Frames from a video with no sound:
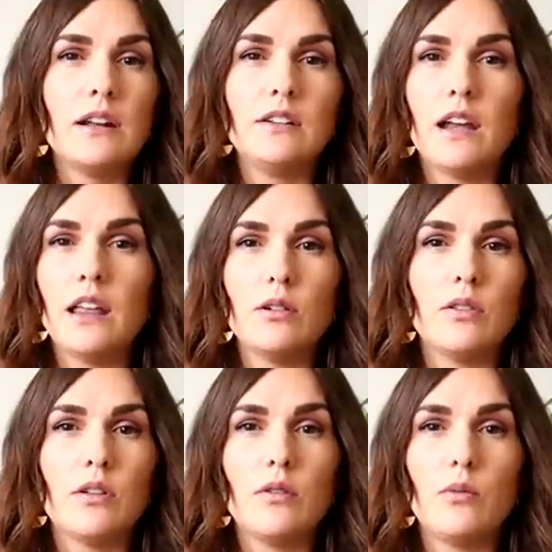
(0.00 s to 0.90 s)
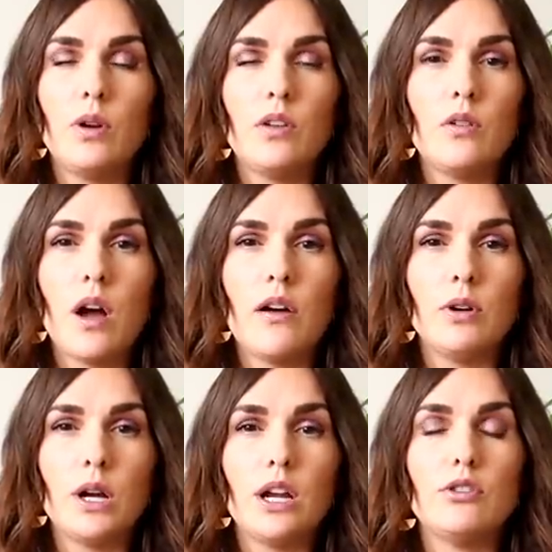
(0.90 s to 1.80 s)
kind of tailor the window
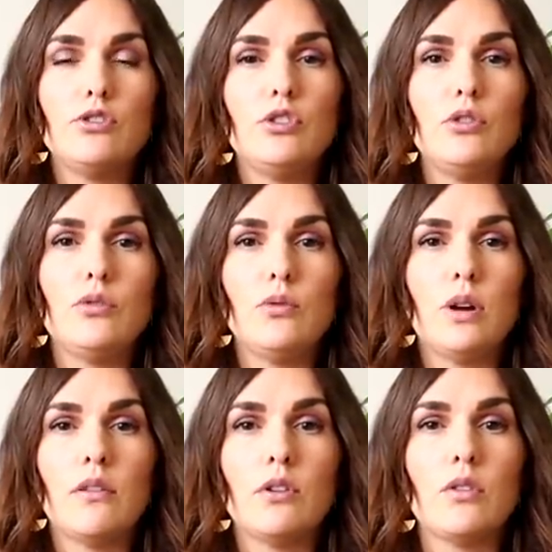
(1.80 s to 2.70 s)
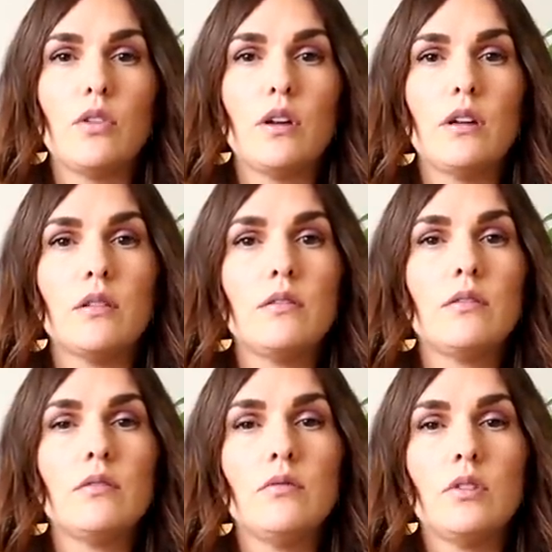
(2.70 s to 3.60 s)
covering to whatever the,
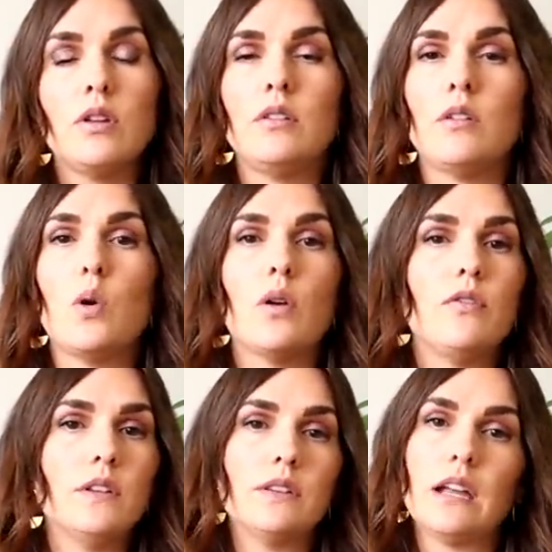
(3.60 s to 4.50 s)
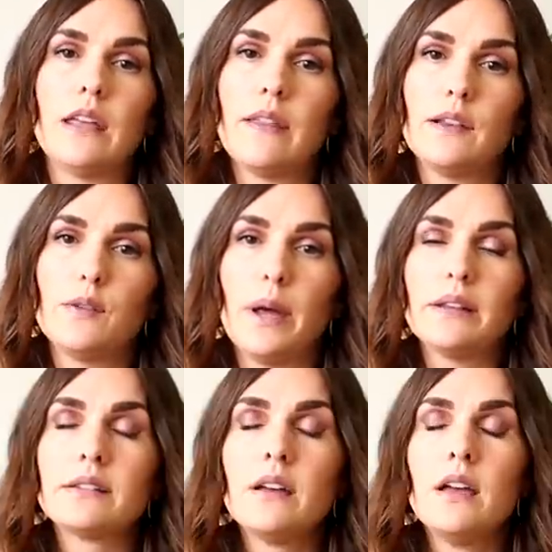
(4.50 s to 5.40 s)
the decor feels like in that
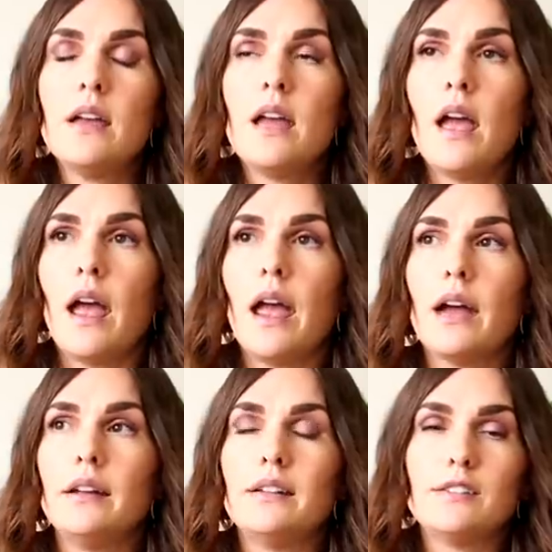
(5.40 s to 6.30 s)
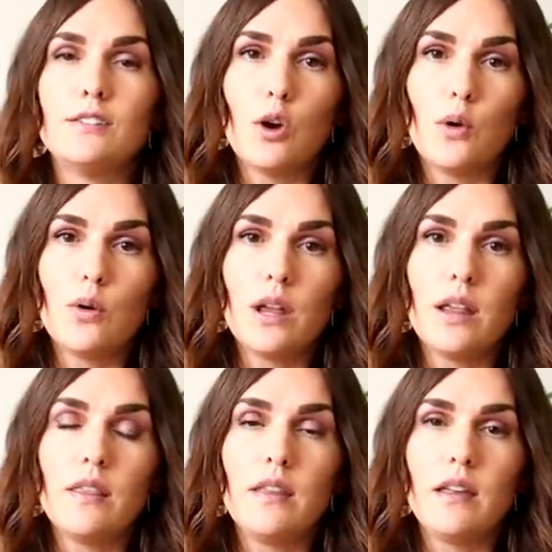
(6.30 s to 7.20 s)
space. And so
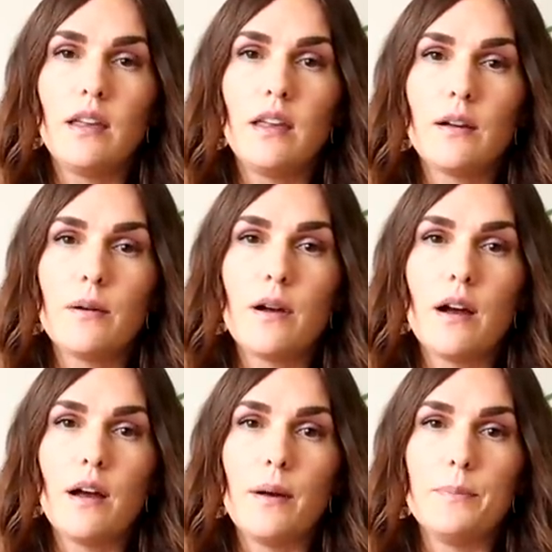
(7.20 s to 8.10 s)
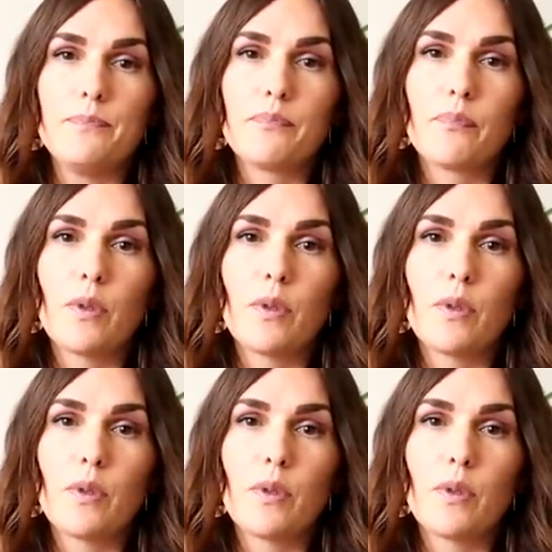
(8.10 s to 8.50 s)
in the um,